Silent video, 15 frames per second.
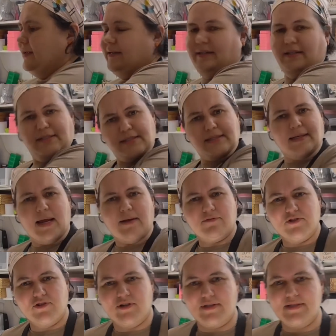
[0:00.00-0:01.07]
You're just going to
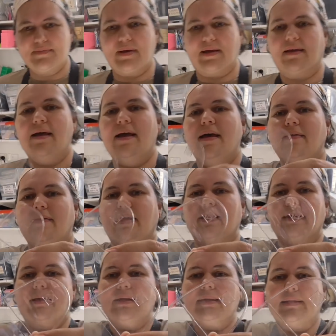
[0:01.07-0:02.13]
have to trust me.
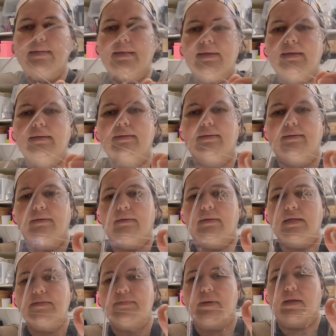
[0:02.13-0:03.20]
They're clear.
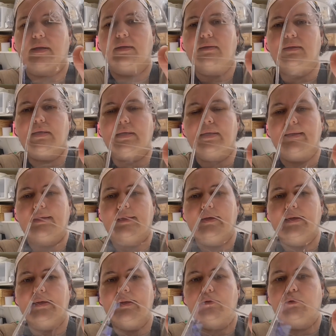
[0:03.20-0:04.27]
That's better. They're
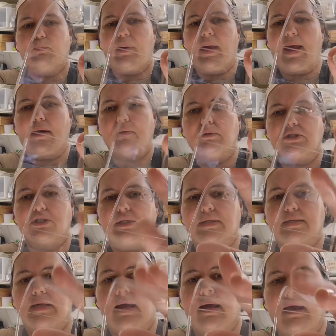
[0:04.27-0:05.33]
clear little
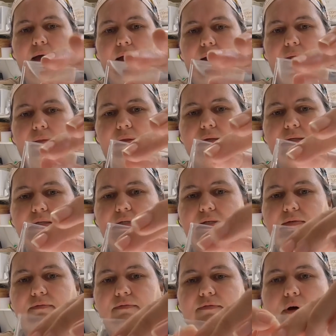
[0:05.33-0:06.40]
pouches. And
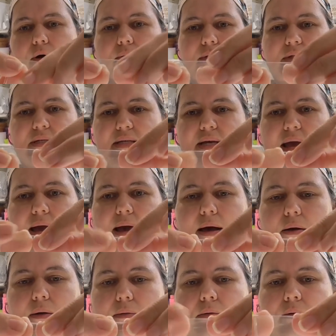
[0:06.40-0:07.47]
this folds
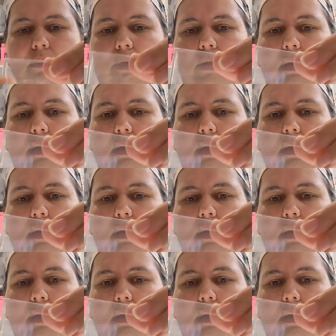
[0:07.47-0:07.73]
down.